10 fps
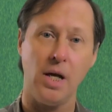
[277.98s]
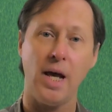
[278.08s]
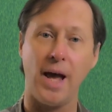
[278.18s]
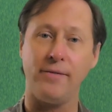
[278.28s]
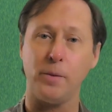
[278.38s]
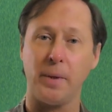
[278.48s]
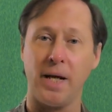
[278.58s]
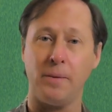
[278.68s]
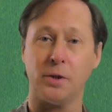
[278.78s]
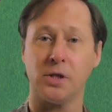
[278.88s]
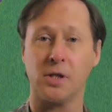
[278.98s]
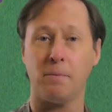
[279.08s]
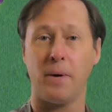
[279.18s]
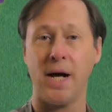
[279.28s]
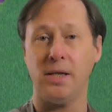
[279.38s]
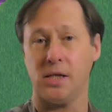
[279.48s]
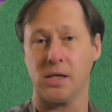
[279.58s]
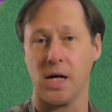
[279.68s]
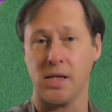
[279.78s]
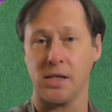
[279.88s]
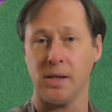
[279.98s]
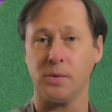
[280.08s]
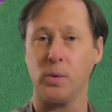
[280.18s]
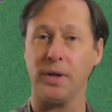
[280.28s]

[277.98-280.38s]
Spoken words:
Have you been able to combine these concepts